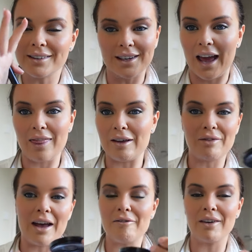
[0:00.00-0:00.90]
together
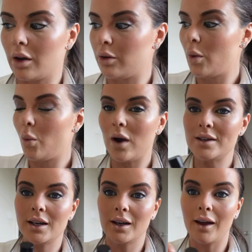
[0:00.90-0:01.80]
forever. So,
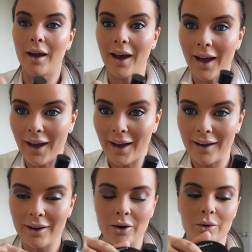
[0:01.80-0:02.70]
wedding
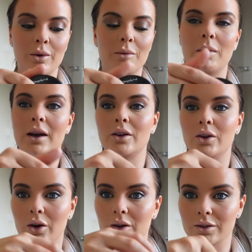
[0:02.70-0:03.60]
hair, oh my
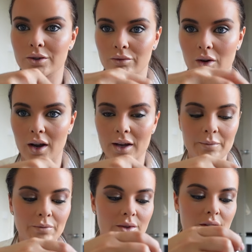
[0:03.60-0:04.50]
god,
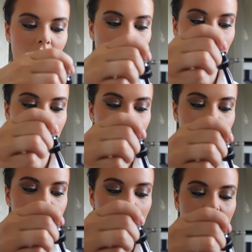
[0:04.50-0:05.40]
right? So I
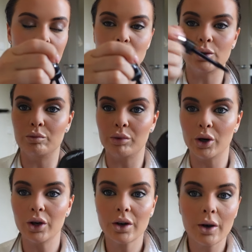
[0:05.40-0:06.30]
used a lady called
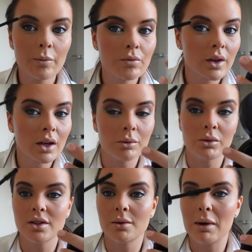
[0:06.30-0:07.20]
Brooke. I'm
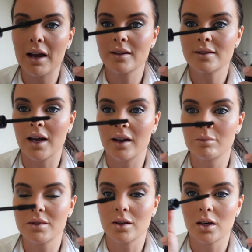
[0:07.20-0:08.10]
using the MAC Stack
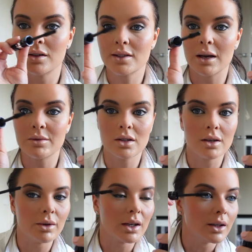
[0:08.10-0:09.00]
Mascara, it's
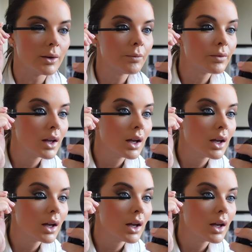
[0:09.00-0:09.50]
absolutely brilliant.